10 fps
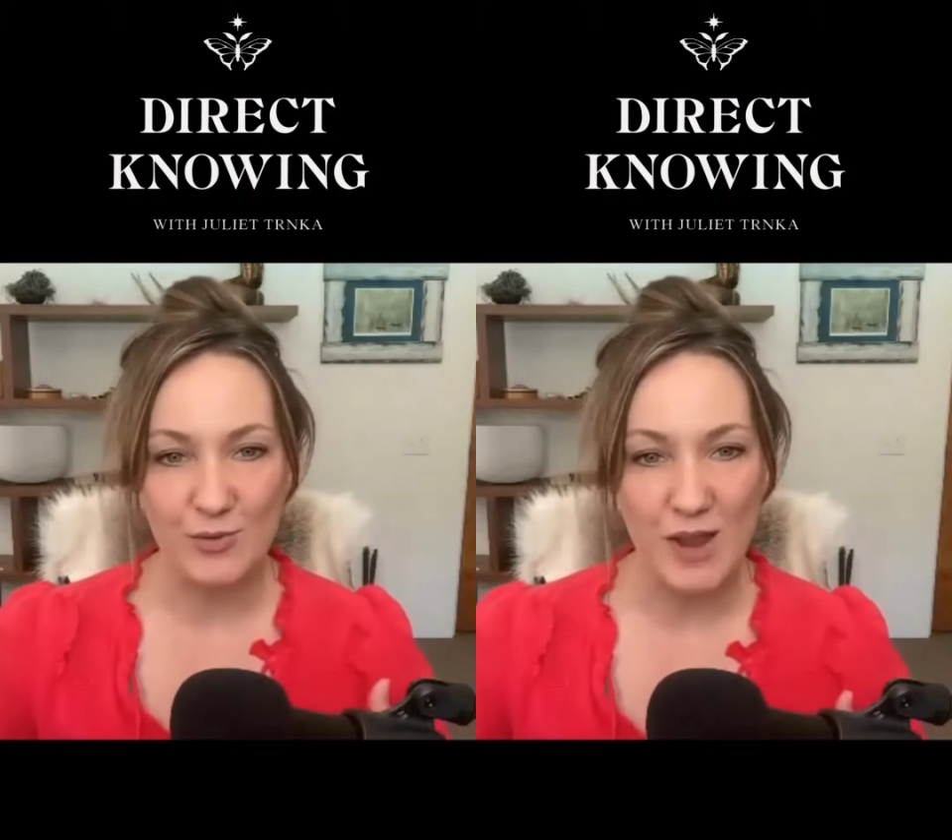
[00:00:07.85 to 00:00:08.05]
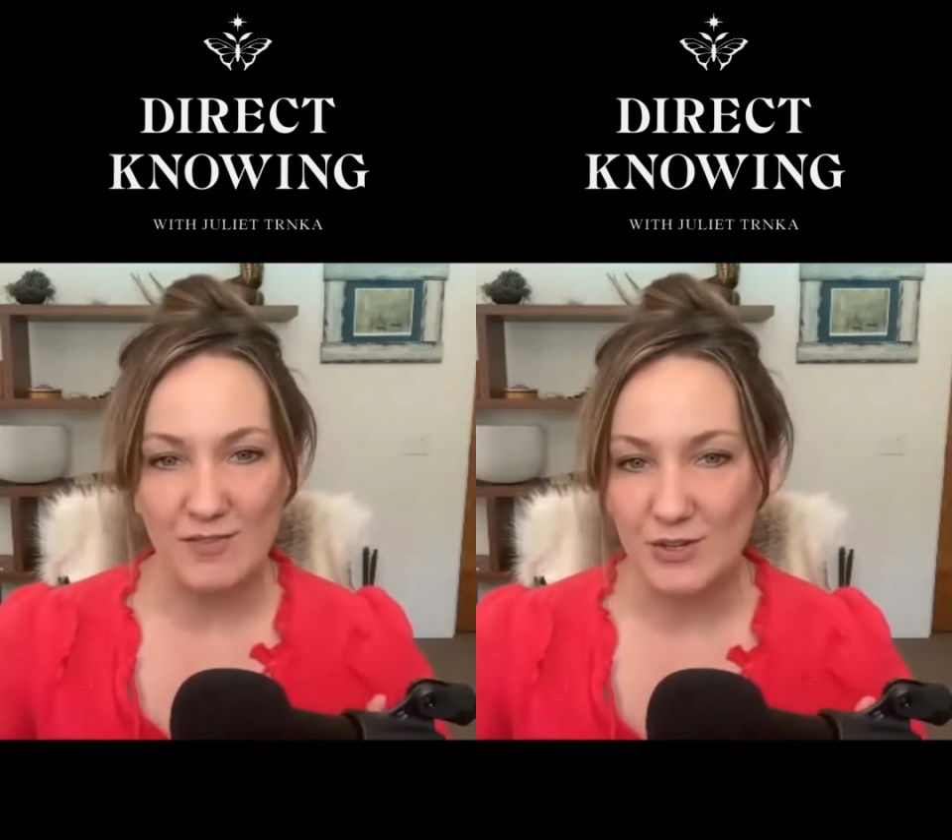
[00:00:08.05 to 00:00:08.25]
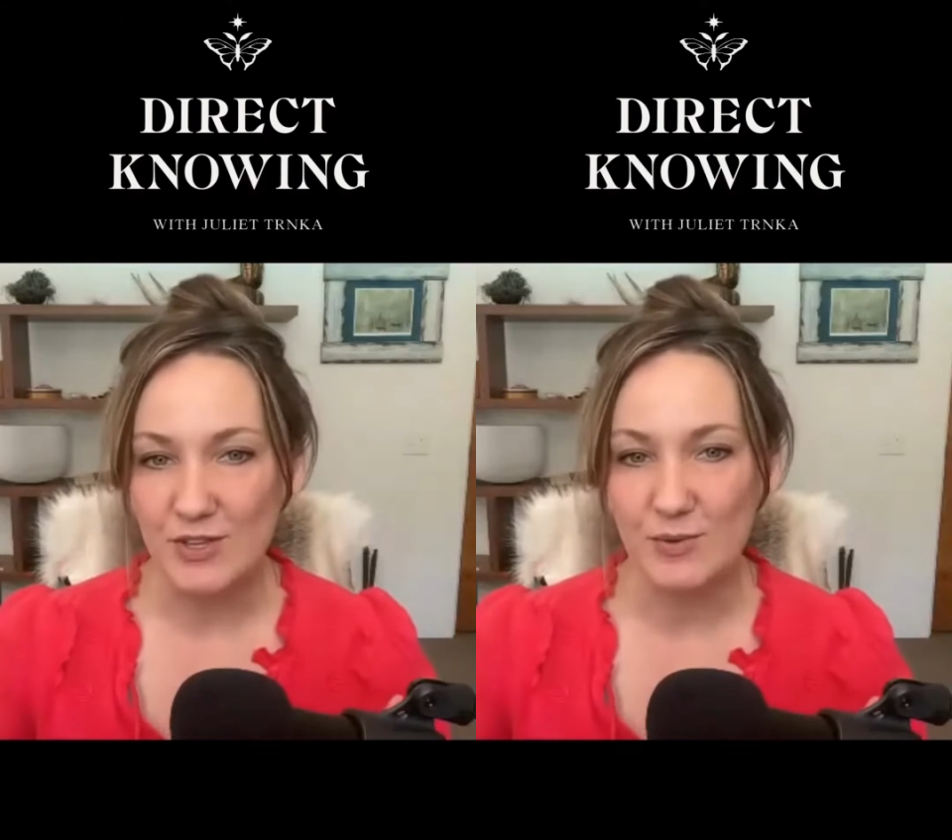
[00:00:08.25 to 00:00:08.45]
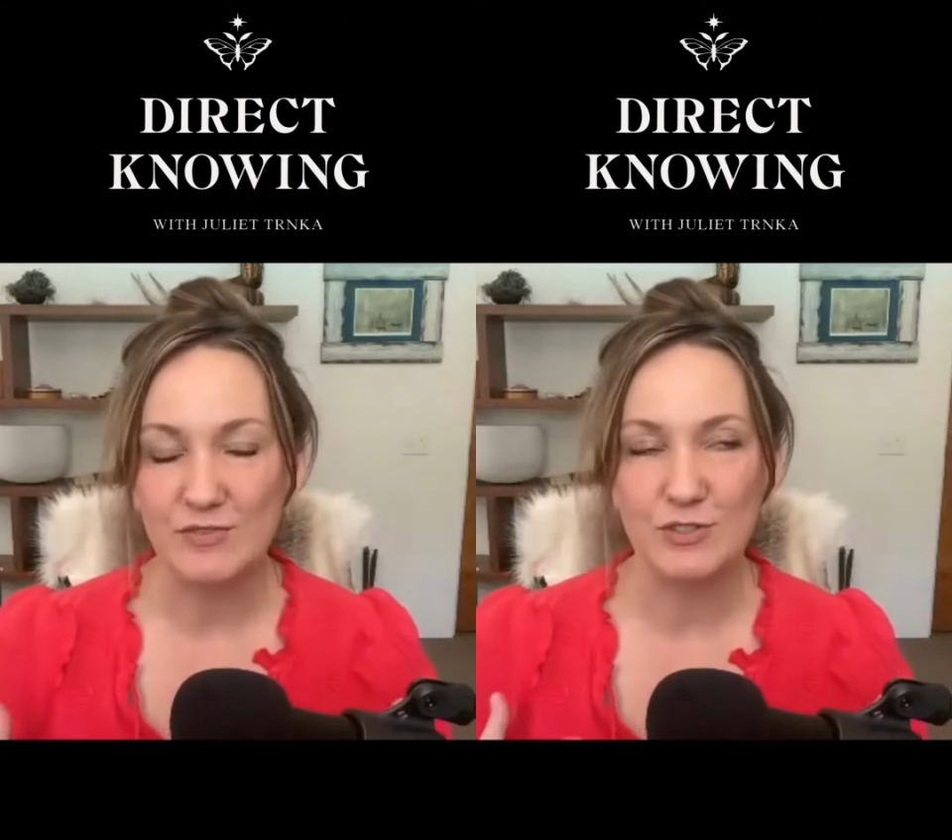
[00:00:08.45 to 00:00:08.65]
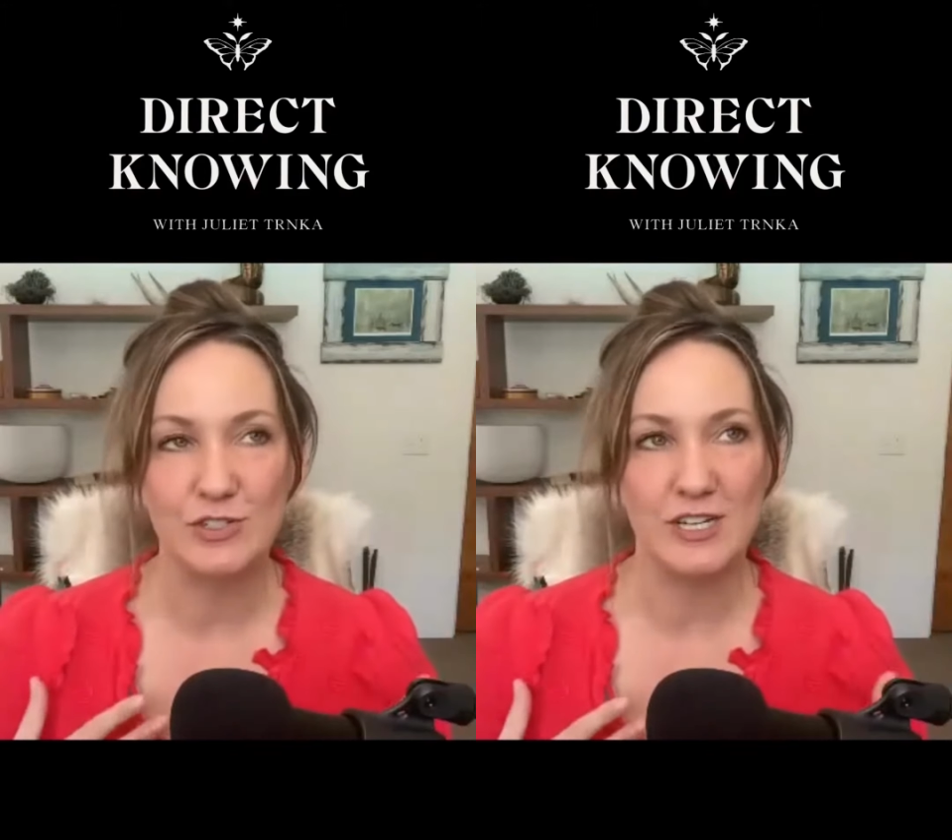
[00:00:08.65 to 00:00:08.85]
revenue that
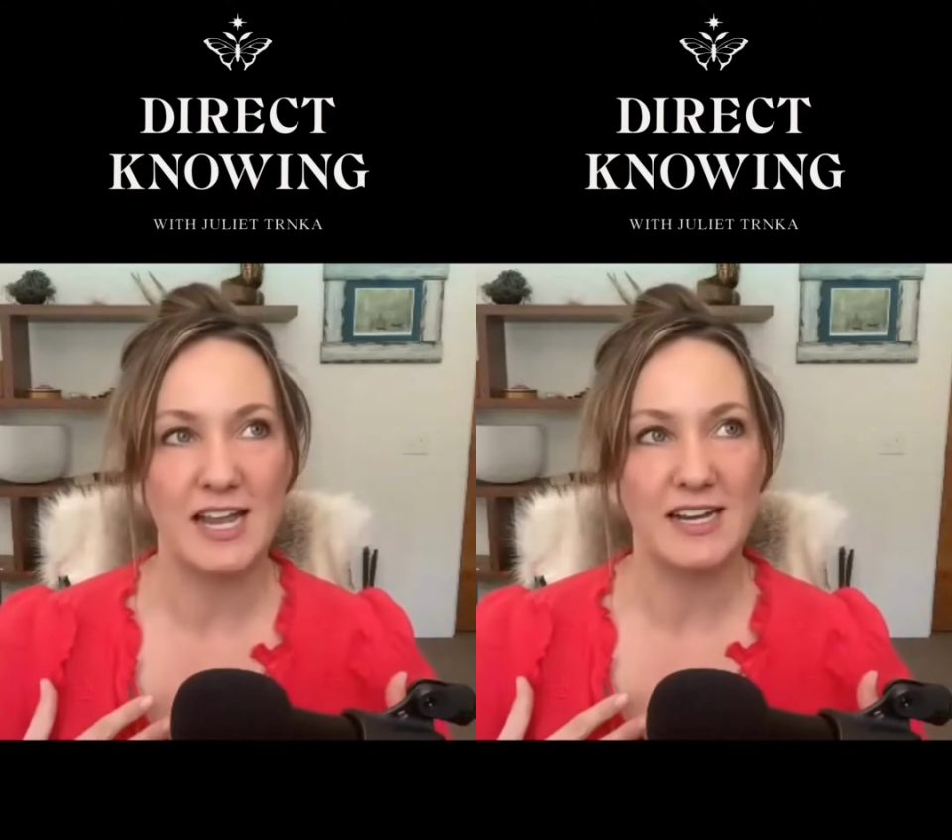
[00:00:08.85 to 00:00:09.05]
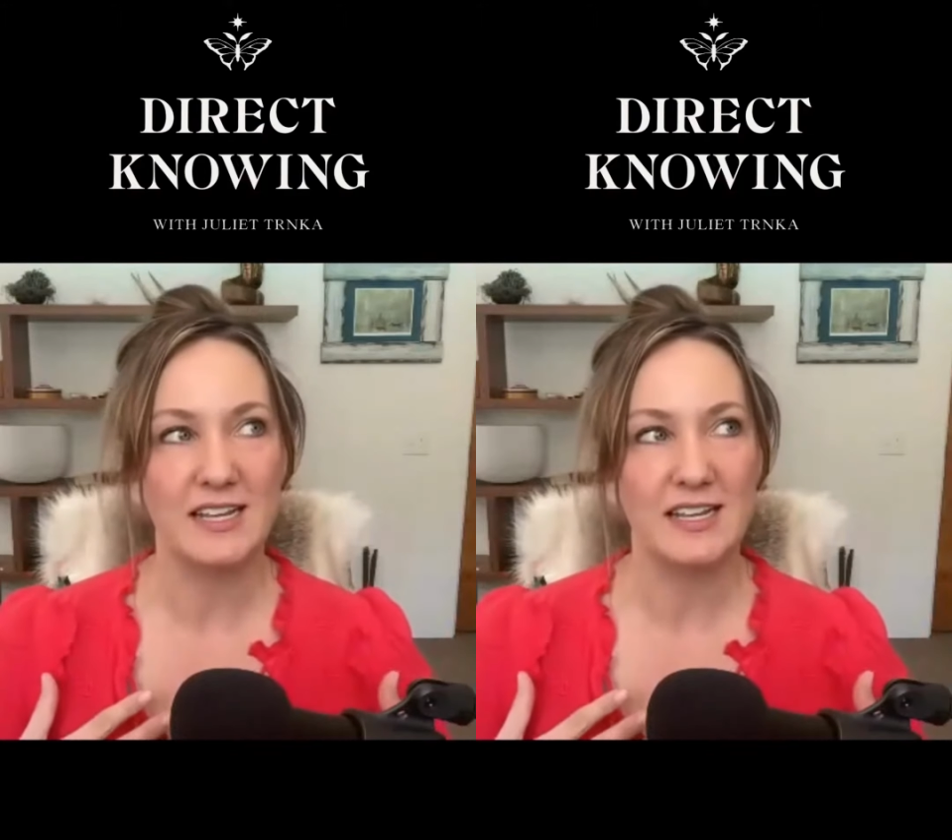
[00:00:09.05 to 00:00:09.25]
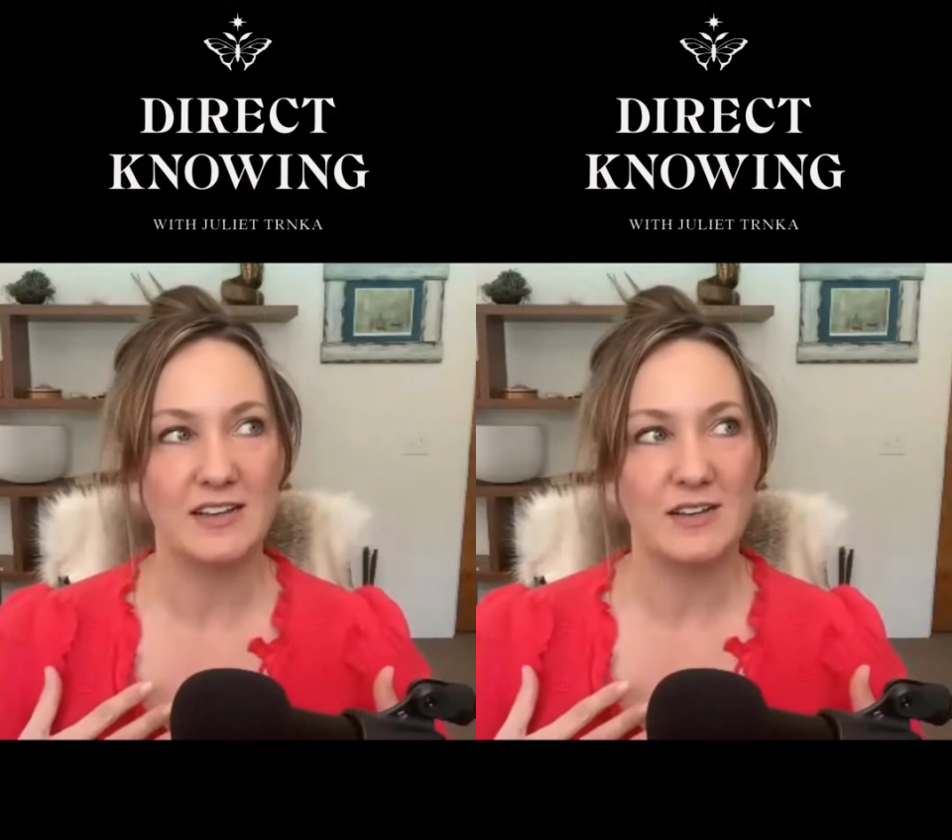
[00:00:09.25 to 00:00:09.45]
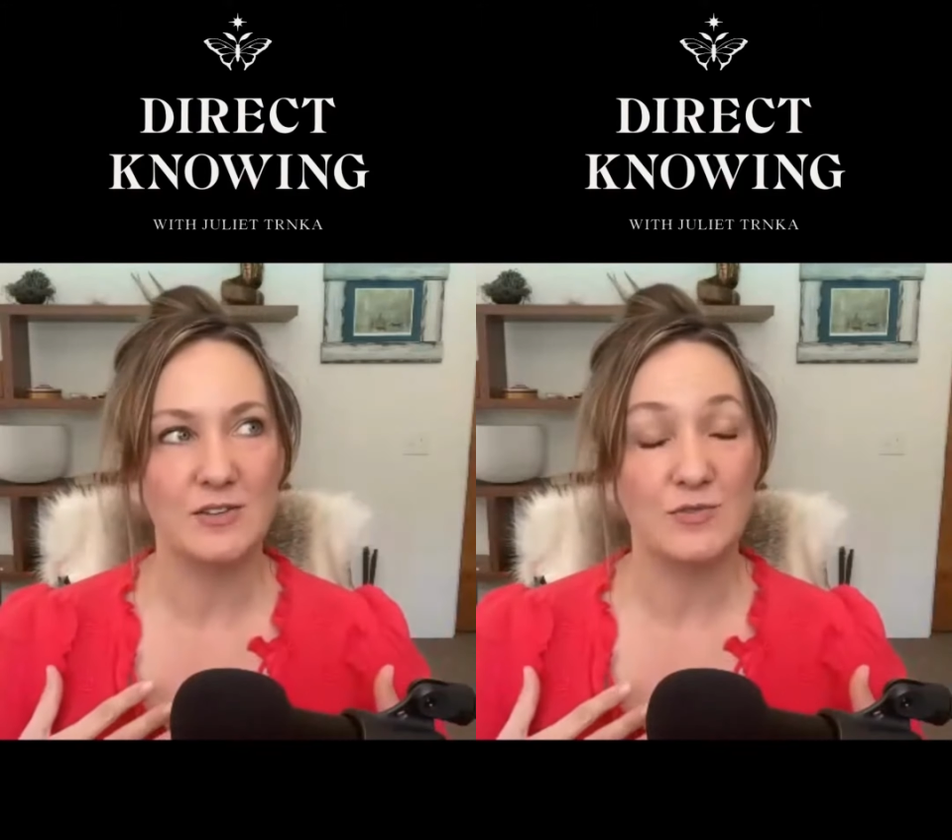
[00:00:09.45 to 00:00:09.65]
we've created,